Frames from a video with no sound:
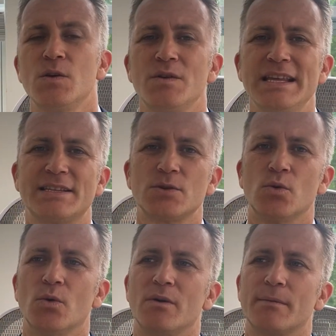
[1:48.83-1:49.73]
You need
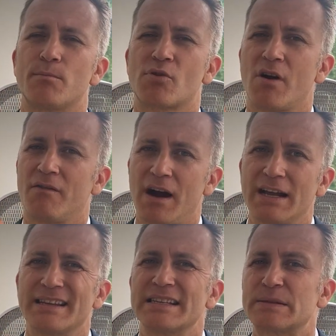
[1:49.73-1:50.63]
to
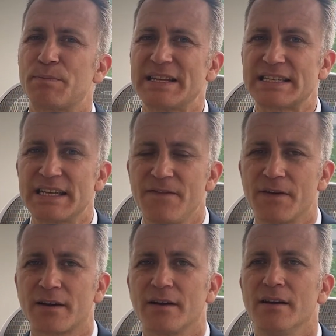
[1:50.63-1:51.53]
provide
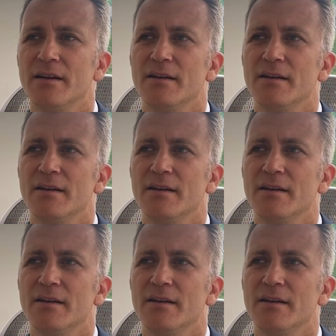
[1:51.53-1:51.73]
specific